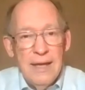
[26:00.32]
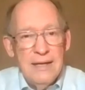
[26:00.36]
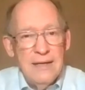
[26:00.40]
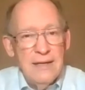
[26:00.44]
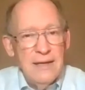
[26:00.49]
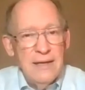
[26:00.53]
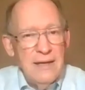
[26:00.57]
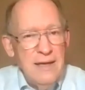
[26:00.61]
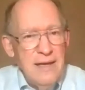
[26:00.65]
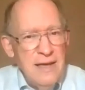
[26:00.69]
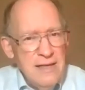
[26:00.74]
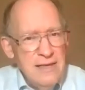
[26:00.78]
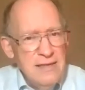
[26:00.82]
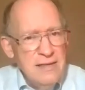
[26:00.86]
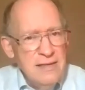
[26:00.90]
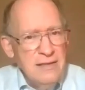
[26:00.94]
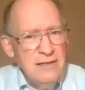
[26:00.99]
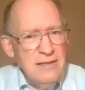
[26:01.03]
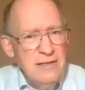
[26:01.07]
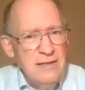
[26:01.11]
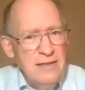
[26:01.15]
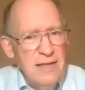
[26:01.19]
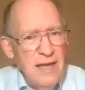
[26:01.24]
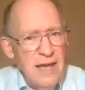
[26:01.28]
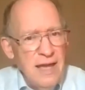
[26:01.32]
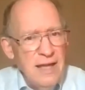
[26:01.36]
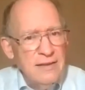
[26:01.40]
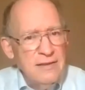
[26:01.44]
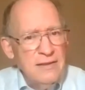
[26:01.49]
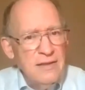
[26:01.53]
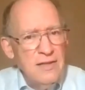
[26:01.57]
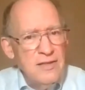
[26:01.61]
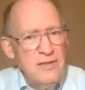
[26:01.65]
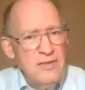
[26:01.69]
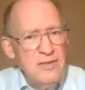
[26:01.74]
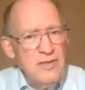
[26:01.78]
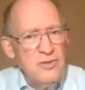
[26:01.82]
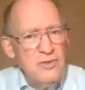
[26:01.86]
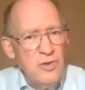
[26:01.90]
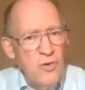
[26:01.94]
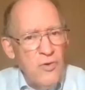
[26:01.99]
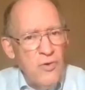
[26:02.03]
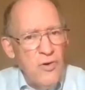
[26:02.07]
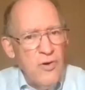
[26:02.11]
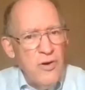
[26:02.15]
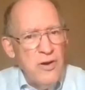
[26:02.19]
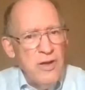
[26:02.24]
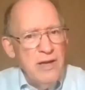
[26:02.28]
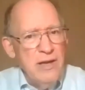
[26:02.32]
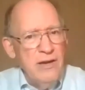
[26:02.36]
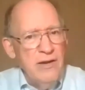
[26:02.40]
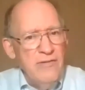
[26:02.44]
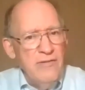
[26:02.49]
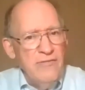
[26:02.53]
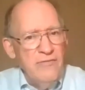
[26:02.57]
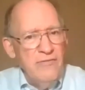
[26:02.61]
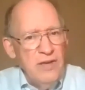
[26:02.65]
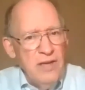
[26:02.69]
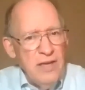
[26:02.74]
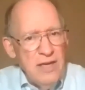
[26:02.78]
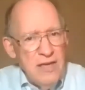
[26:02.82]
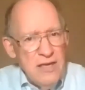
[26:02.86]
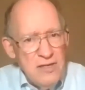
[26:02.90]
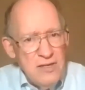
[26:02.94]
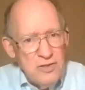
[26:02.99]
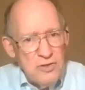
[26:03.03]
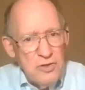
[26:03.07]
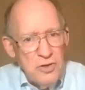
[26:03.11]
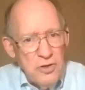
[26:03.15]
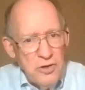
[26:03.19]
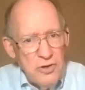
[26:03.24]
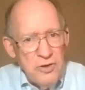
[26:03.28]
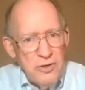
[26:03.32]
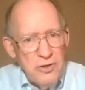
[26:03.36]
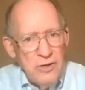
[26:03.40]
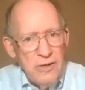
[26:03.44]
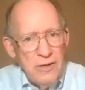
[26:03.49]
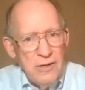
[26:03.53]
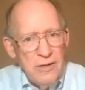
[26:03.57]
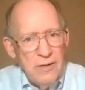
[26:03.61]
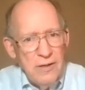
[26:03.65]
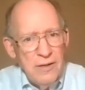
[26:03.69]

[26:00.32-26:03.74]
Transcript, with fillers: And isn't that the story of Easter?